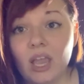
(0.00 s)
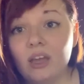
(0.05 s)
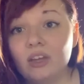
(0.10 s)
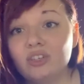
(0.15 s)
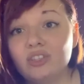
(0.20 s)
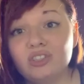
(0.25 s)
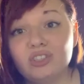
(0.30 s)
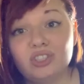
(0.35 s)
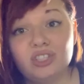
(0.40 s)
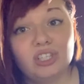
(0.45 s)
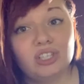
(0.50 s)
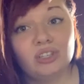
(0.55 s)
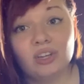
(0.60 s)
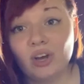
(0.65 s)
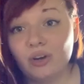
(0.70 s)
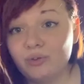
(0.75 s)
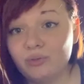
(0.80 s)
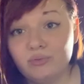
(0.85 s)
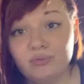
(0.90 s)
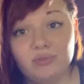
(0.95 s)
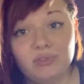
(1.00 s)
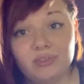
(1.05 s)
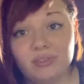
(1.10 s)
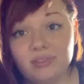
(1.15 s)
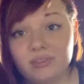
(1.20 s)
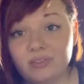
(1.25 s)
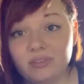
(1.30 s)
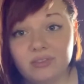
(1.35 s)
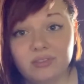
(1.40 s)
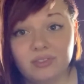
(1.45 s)
She
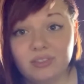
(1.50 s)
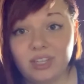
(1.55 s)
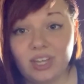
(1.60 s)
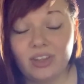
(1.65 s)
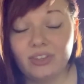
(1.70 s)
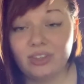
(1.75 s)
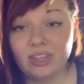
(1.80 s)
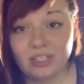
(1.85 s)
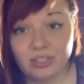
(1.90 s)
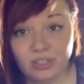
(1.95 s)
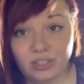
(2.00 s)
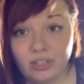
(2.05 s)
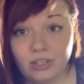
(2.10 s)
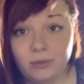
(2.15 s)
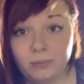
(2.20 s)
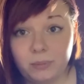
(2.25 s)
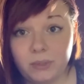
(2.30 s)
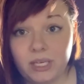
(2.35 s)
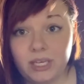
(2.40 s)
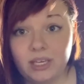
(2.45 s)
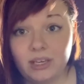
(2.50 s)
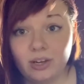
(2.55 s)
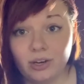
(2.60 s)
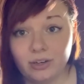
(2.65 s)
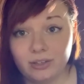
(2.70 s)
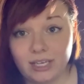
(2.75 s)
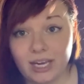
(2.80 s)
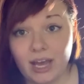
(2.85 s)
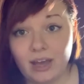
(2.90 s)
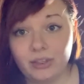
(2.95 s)
knows that this could be her
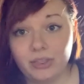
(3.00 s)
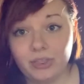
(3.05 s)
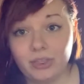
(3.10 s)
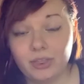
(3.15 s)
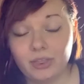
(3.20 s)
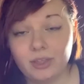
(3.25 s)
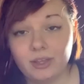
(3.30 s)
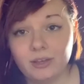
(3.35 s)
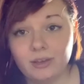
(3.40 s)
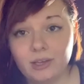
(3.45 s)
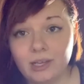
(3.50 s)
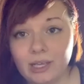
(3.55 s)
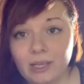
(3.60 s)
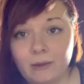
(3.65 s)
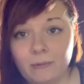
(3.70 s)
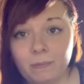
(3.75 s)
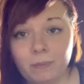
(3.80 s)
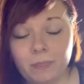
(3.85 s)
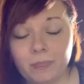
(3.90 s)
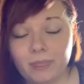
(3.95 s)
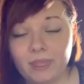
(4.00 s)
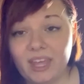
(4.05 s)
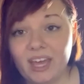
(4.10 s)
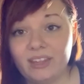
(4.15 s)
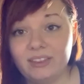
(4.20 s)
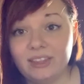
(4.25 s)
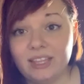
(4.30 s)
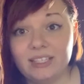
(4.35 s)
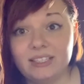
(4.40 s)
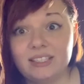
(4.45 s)
death,
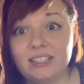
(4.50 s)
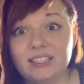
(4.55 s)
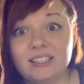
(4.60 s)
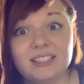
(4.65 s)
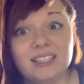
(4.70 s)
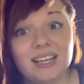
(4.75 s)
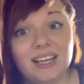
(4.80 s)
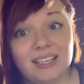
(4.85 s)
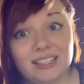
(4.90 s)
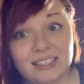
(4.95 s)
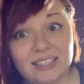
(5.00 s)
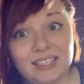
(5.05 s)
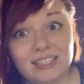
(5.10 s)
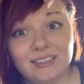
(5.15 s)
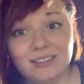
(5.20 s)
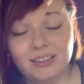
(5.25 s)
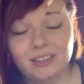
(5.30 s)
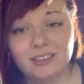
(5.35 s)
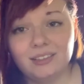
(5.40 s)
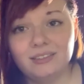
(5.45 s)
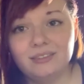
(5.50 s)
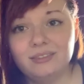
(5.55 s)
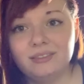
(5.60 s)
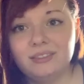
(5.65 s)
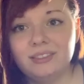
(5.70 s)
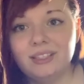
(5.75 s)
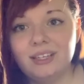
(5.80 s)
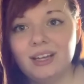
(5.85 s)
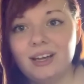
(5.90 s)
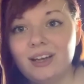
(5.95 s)
that this is illegal
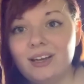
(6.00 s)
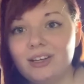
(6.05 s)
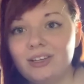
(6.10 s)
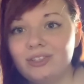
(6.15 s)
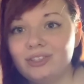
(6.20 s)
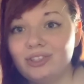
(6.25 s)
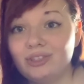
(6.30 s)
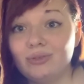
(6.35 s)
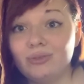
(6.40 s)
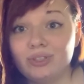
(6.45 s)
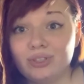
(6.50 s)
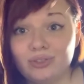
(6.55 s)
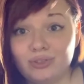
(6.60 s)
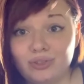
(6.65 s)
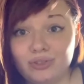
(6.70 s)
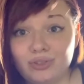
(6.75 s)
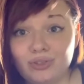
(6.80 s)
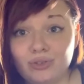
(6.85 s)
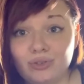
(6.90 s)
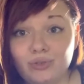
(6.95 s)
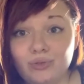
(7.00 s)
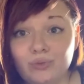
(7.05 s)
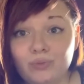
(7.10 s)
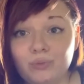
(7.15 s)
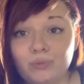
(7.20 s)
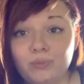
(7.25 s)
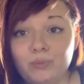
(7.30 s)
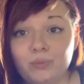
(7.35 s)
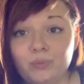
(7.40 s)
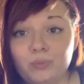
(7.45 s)
to
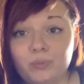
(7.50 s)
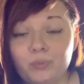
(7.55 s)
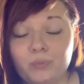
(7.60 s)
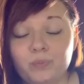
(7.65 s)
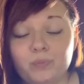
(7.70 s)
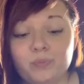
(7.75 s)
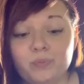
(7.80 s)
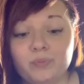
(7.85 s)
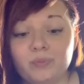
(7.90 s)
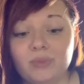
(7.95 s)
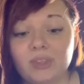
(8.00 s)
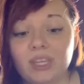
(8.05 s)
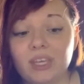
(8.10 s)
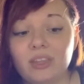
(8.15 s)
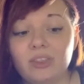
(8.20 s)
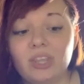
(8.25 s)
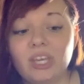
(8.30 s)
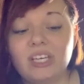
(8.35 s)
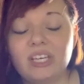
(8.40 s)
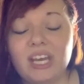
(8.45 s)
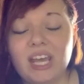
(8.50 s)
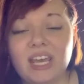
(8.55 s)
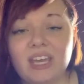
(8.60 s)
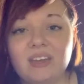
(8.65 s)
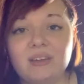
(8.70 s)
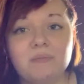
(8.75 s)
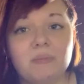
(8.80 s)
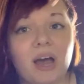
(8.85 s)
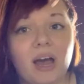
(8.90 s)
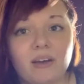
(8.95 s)
assume the
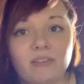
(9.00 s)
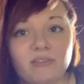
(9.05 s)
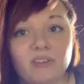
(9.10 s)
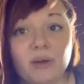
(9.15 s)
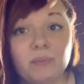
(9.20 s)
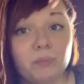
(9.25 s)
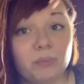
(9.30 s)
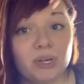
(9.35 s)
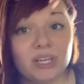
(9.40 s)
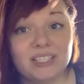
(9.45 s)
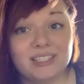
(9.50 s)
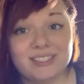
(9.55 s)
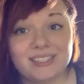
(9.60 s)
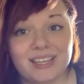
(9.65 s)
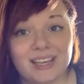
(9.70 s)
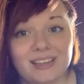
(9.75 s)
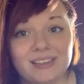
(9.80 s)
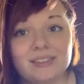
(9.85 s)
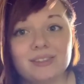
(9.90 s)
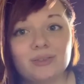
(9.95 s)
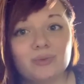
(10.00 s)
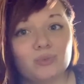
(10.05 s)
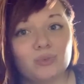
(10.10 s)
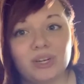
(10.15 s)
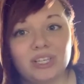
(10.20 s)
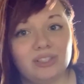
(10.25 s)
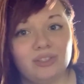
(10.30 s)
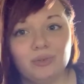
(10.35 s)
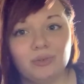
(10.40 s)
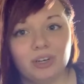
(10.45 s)
name of a princess
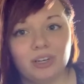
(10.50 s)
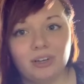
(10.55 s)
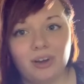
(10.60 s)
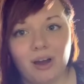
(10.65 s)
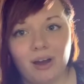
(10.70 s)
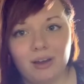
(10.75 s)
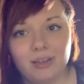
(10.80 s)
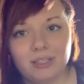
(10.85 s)
when you are not.